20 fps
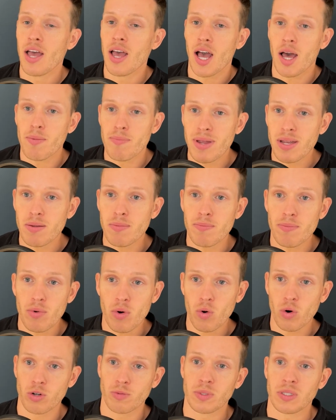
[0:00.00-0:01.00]
and many
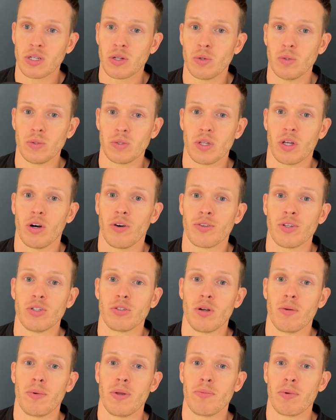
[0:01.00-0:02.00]
more obstacles that often
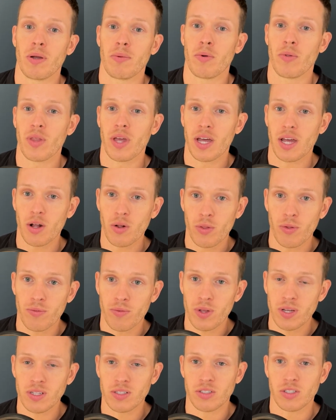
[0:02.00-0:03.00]
trip people up on their health and
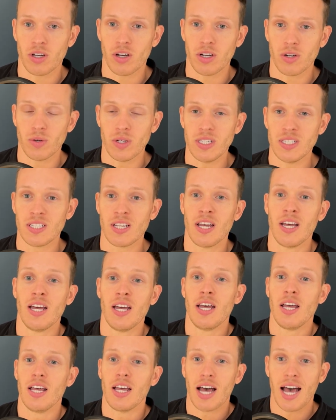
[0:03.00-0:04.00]
fitness journeys
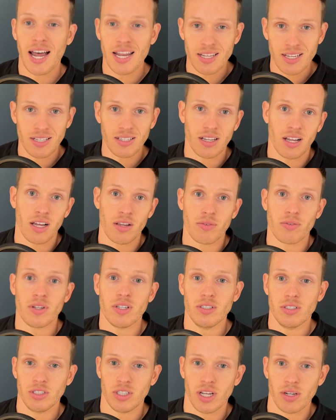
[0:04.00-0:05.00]
and in life
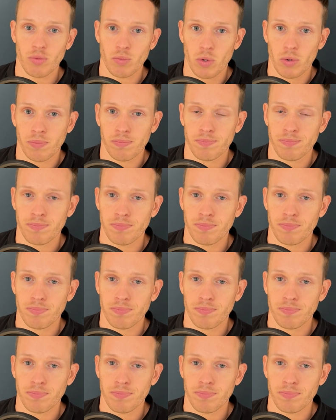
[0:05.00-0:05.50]
in general.